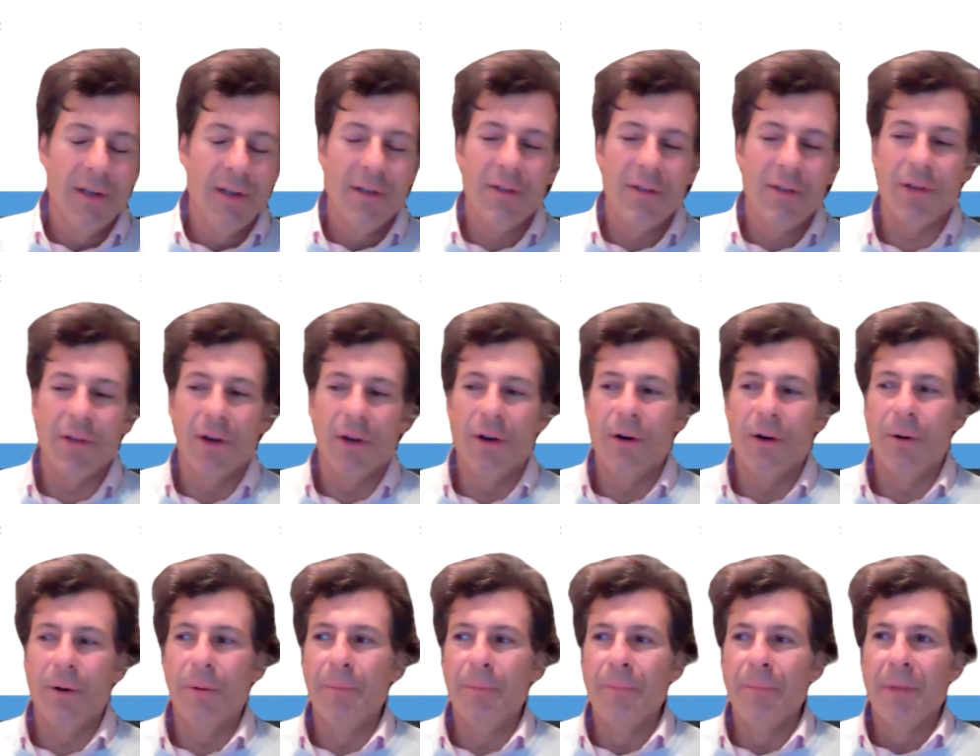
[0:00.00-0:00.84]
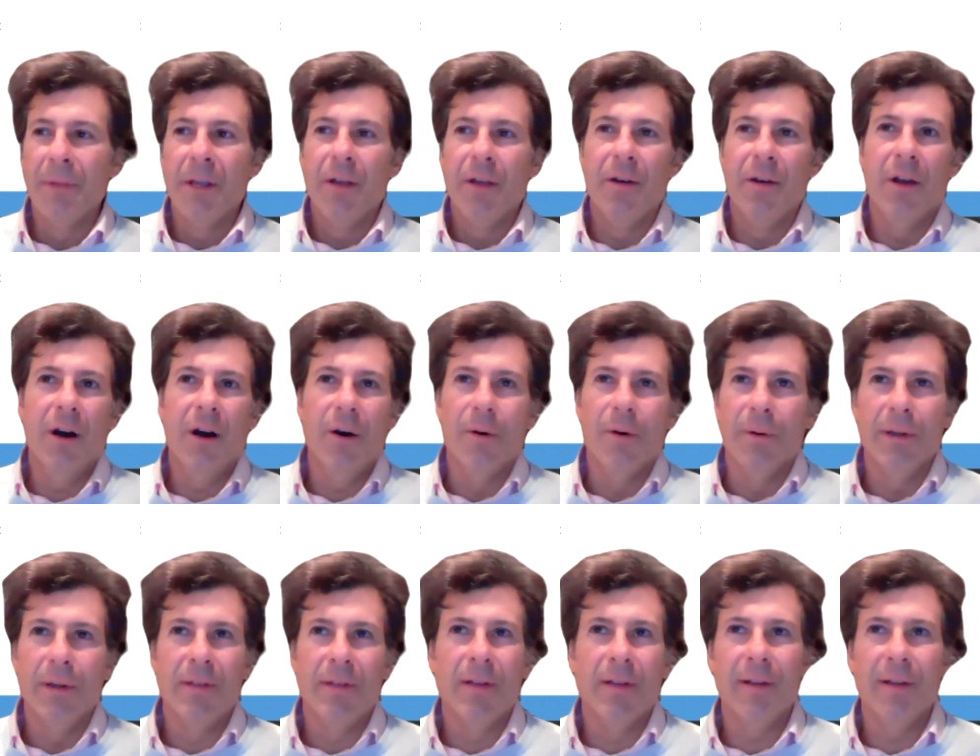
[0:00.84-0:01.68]
So no,
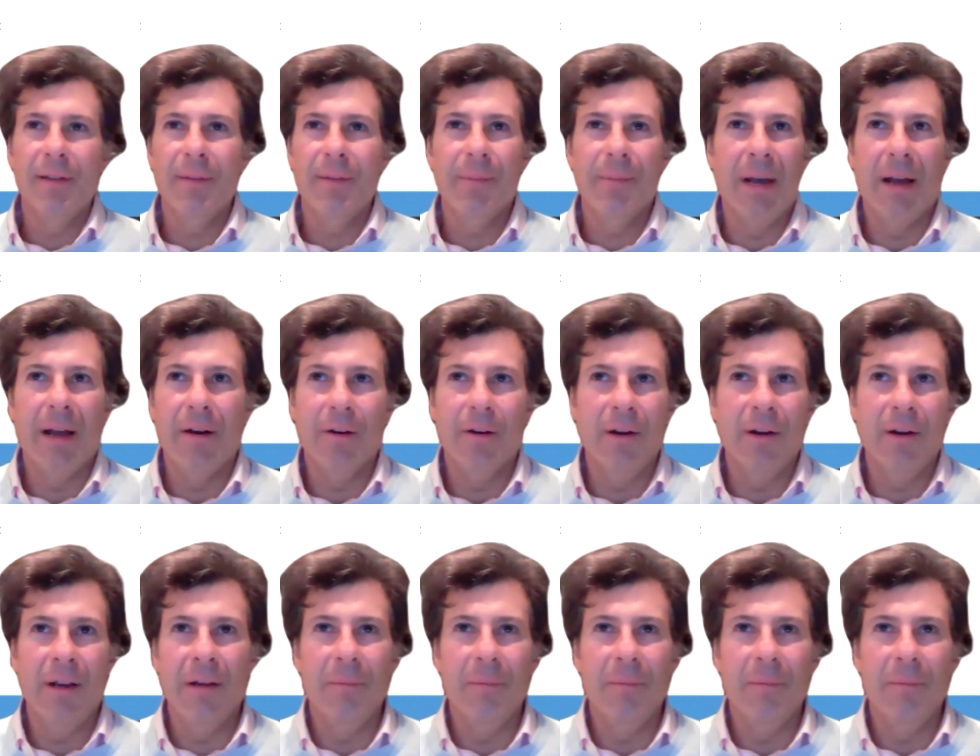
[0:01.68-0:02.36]
it doesn't matter.